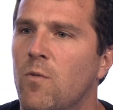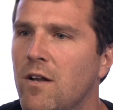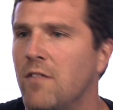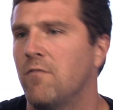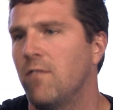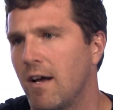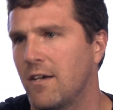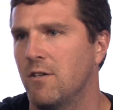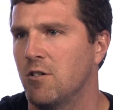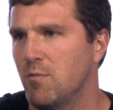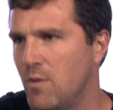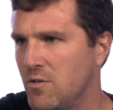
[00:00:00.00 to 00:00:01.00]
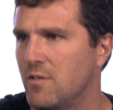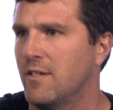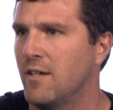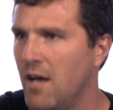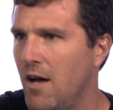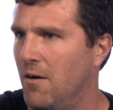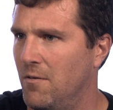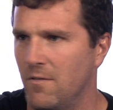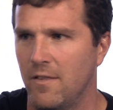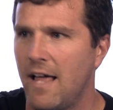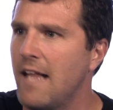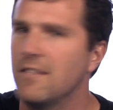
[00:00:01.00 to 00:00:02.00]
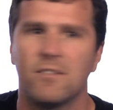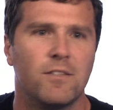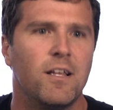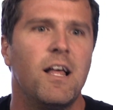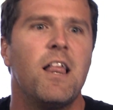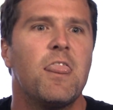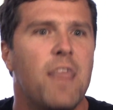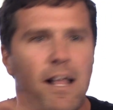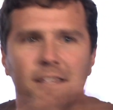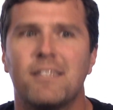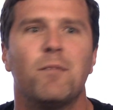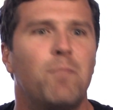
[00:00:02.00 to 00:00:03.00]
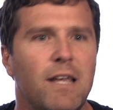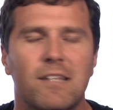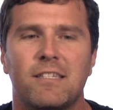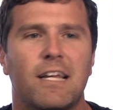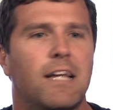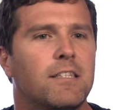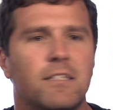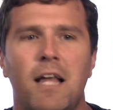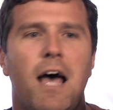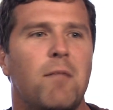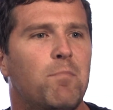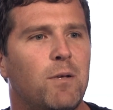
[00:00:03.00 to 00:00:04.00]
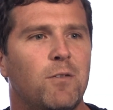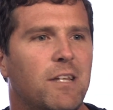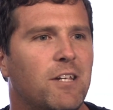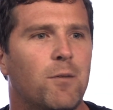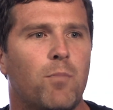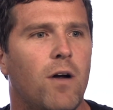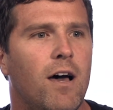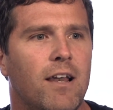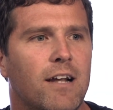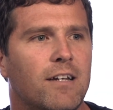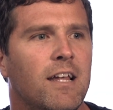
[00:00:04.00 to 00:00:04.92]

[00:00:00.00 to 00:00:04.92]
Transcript: where the f you're supposed to go. That's, that's the biggest thing. It's not building your product,